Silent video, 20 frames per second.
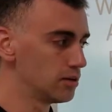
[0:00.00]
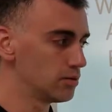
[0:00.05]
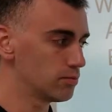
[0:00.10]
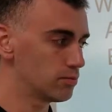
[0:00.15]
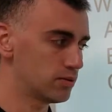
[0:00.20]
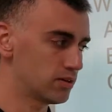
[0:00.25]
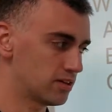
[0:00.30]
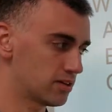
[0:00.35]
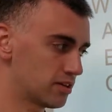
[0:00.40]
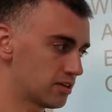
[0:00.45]

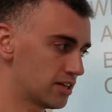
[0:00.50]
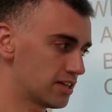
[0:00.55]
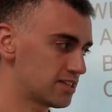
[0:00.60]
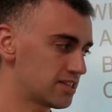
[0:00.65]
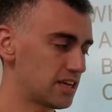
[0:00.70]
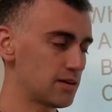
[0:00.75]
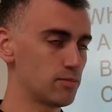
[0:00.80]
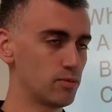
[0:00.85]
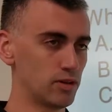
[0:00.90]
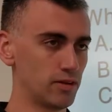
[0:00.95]
But nonetheless,
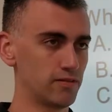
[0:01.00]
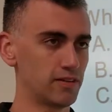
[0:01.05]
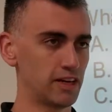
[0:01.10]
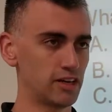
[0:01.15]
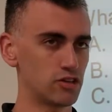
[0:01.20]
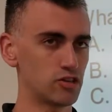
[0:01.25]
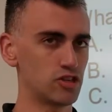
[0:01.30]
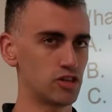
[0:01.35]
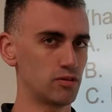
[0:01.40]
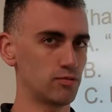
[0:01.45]
a mole of
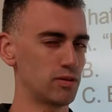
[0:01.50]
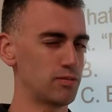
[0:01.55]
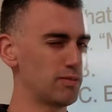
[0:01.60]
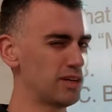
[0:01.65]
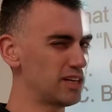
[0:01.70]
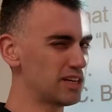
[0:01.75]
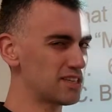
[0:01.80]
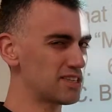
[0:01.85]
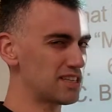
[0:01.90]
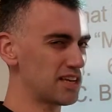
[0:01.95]
nitrogen, we mean
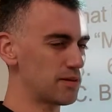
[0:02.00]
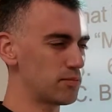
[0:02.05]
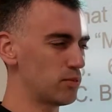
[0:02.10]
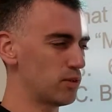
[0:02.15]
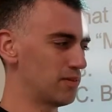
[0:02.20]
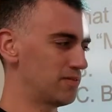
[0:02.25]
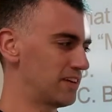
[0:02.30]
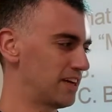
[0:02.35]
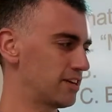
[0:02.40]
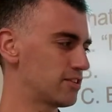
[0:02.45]
to say a mole
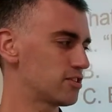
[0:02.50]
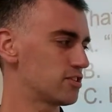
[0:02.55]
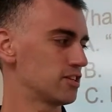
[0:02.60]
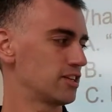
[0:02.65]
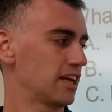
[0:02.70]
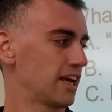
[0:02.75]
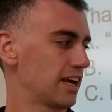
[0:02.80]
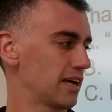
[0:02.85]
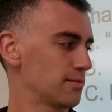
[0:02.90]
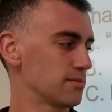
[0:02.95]
of nitrogen
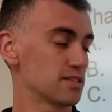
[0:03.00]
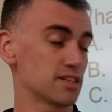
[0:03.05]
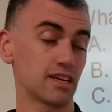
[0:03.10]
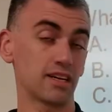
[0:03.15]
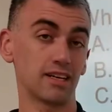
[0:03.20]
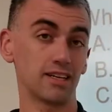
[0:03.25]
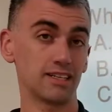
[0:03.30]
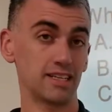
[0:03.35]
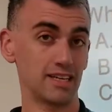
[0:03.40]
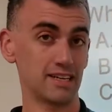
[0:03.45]
atoms that
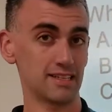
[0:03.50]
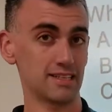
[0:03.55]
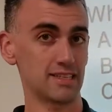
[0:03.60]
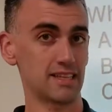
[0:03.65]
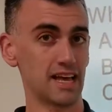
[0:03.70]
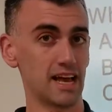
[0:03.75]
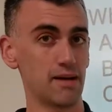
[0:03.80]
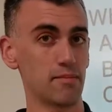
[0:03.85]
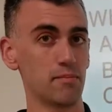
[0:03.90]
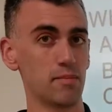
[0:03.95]
contains
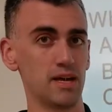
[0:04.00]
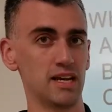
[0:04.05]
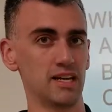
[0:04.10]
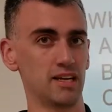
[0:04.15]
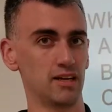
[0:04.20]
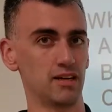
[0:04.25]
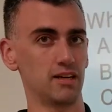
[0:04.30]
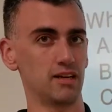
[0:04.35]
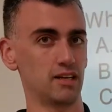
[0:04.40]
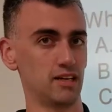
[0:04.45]
that many
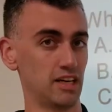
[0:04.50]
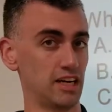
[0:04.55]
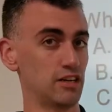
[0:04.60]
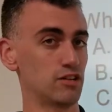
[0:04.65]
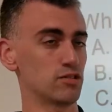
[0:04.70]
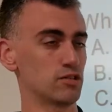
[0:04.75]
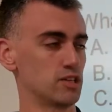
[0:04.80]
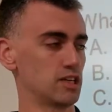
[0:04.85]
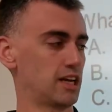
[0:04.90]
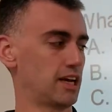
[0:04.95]

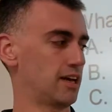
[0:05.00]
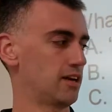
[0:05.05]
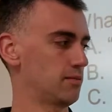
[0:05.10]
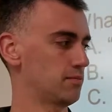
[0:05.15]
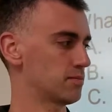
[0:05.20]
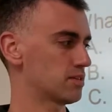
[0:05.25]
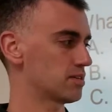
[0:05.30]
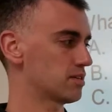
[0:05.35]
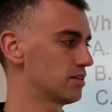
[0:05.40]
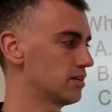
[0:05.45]
nitrogen
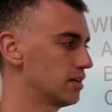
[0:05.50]
atoms,